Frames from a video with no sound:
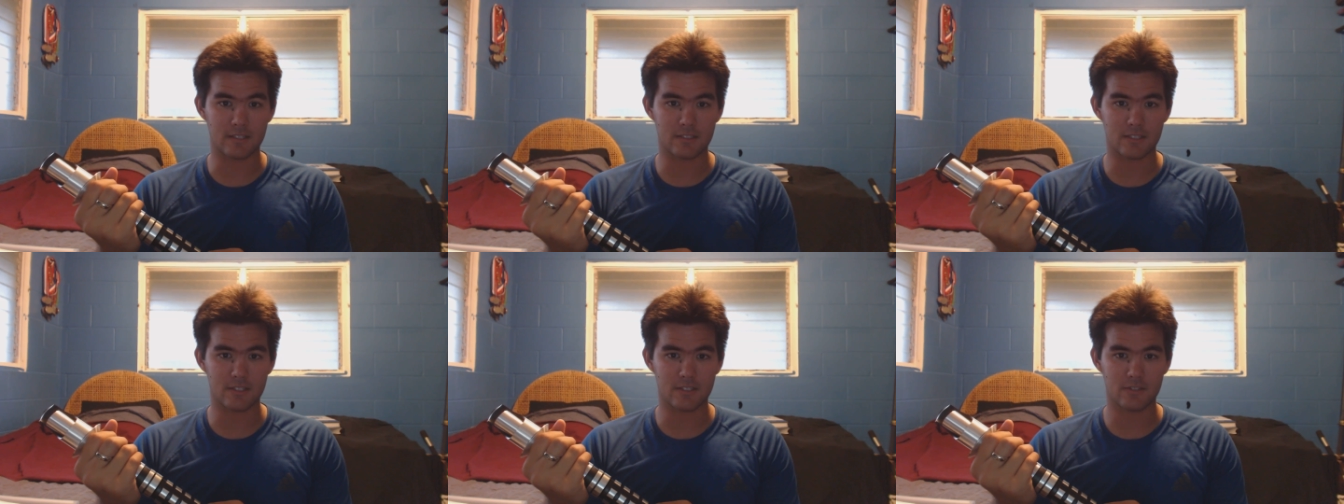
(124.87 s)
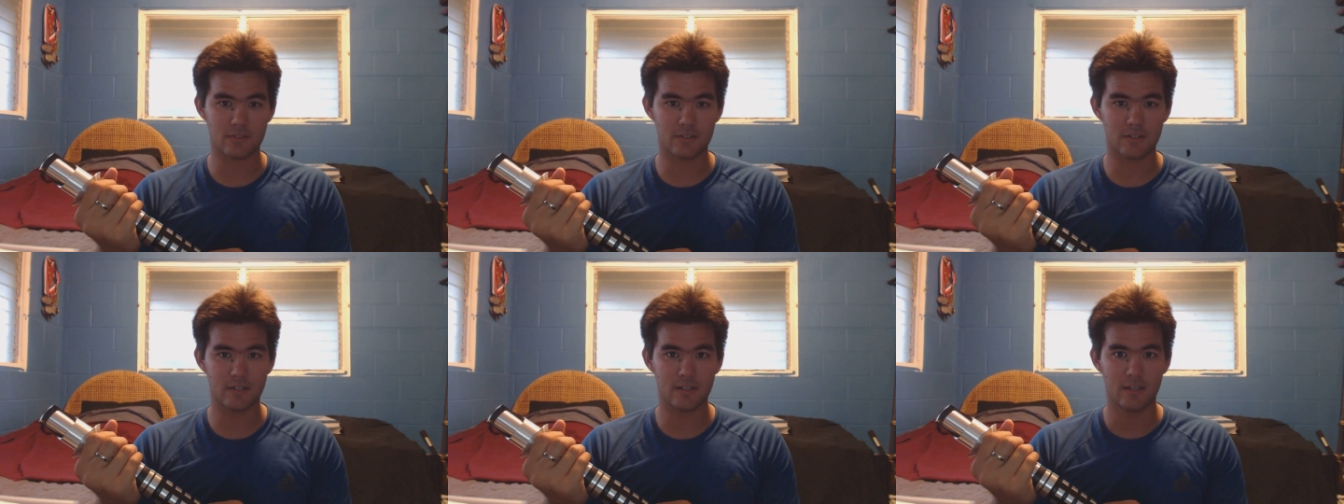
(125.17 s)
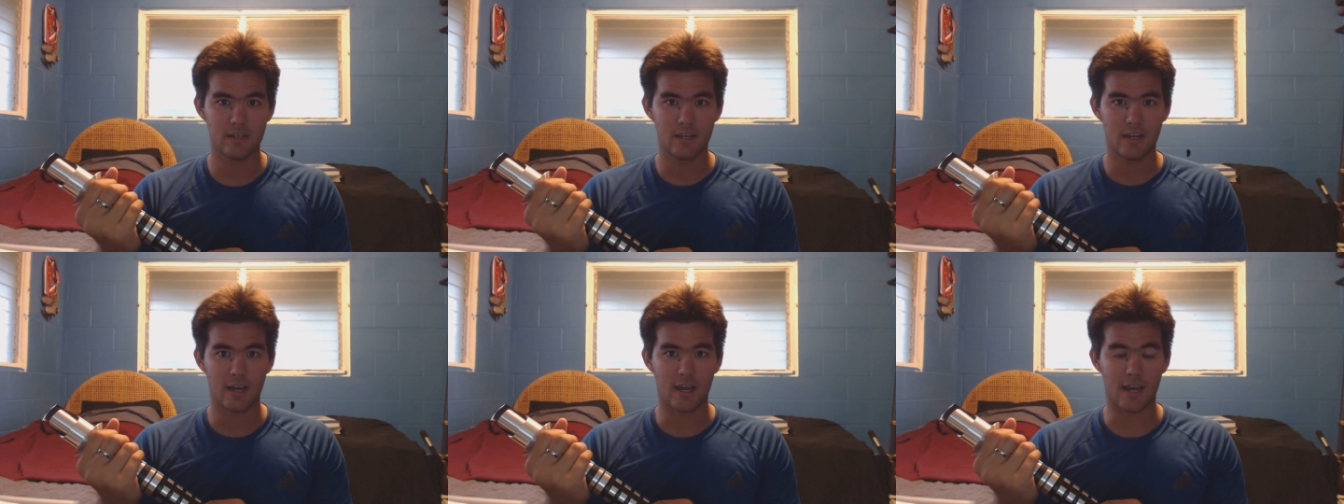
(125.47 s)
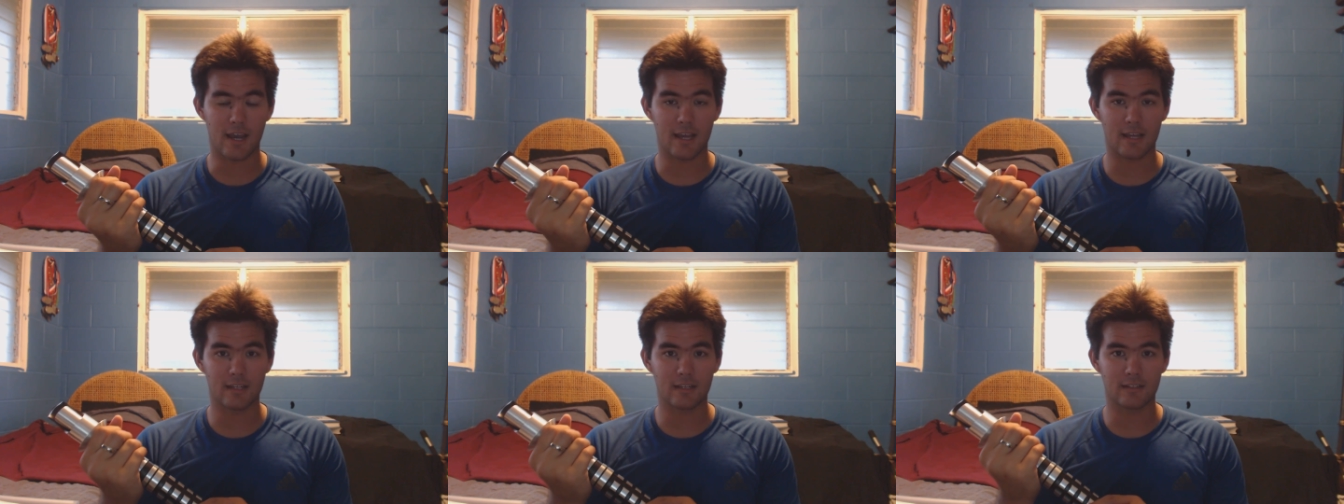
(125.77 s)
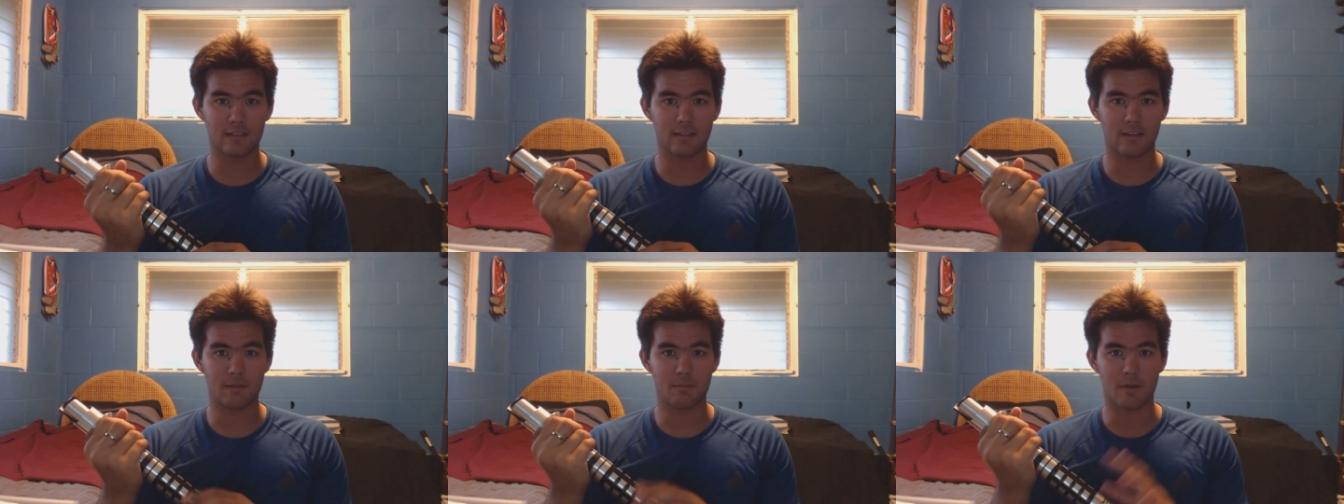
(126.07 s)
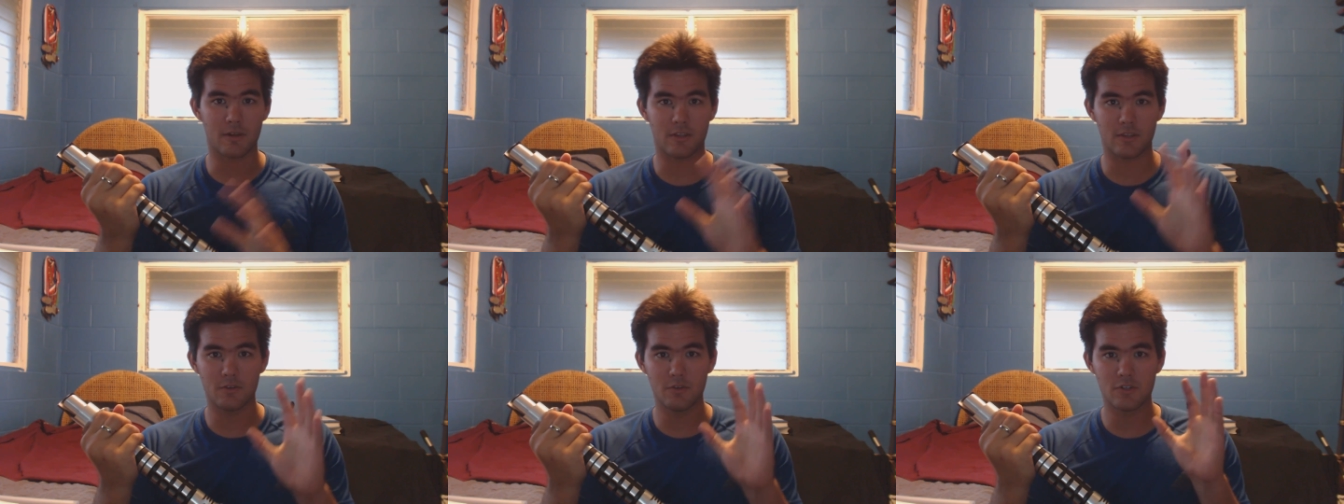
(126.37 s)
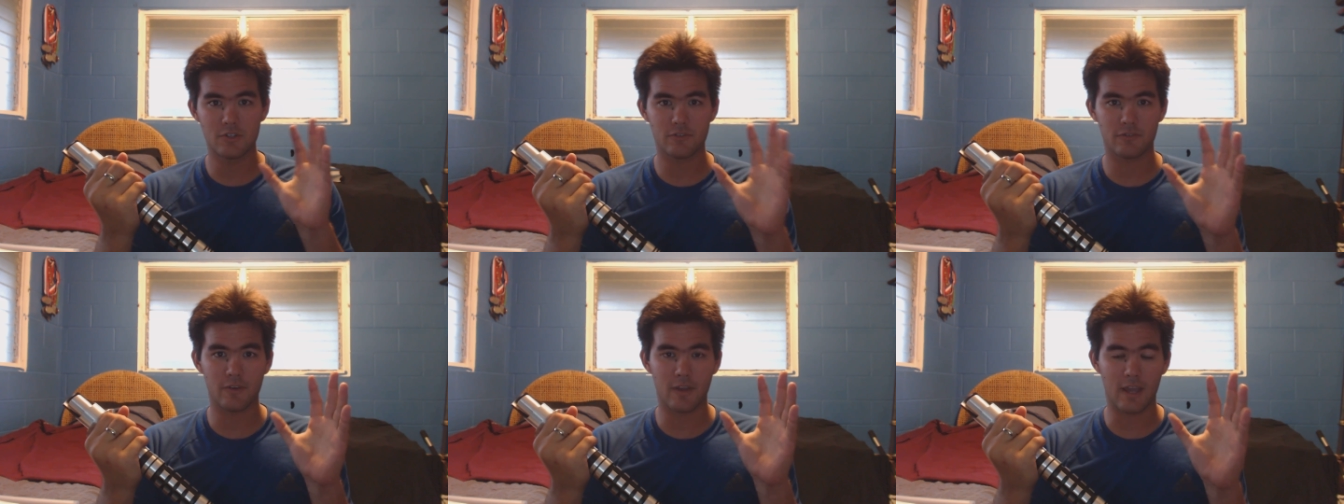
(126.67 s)
ancestry, I'm a
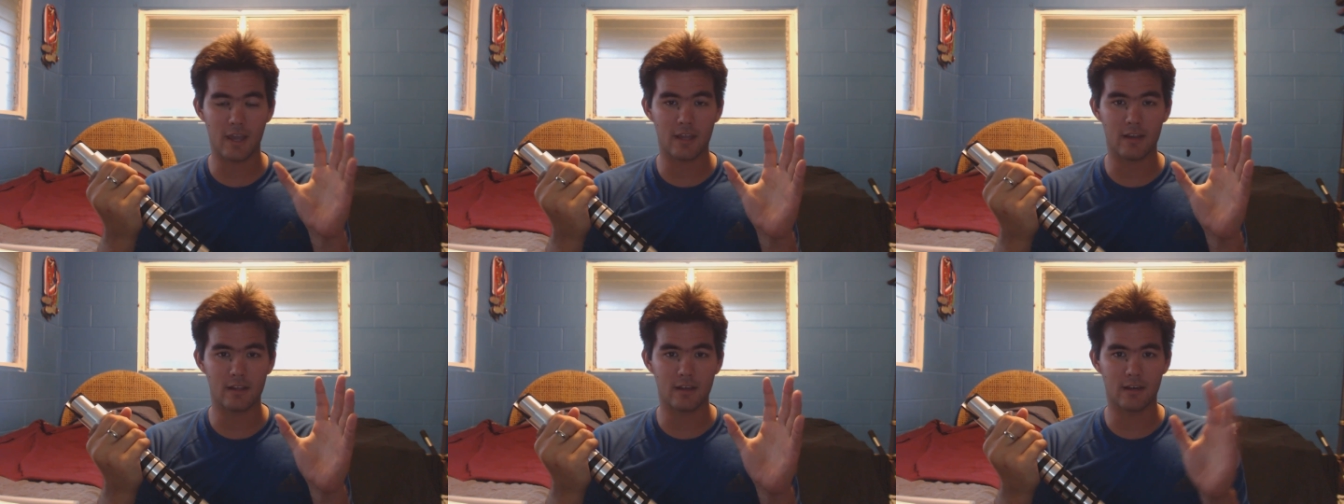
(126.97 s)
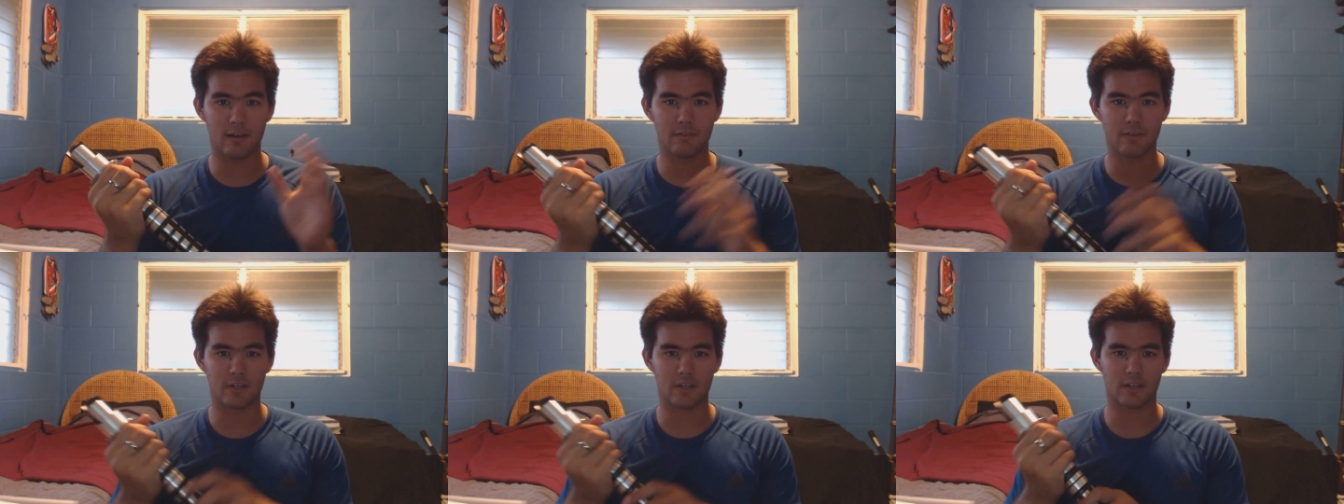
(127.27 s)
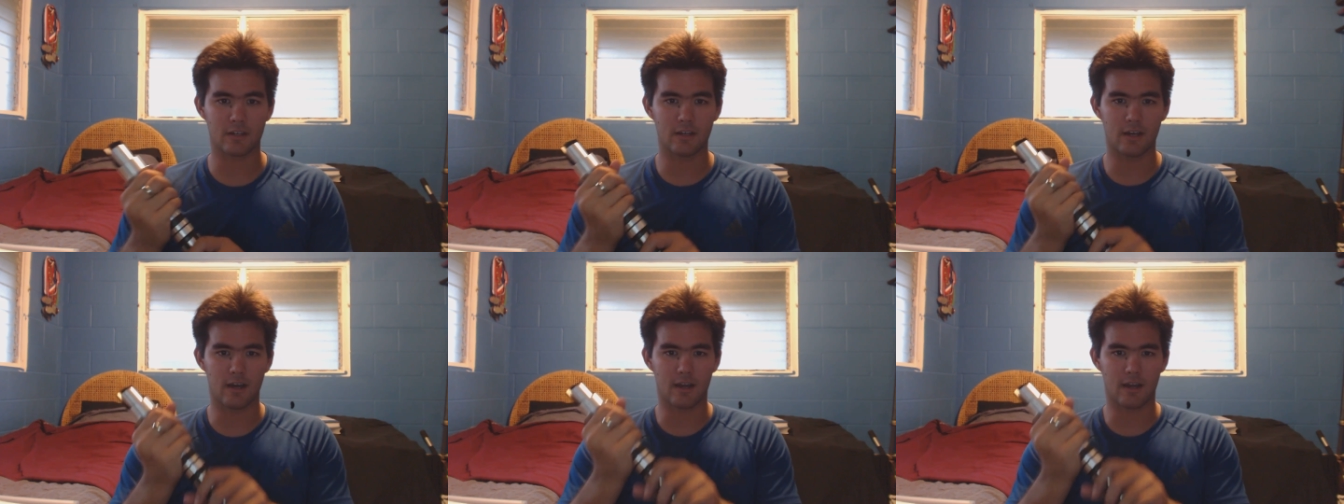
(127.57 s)
huge fan of a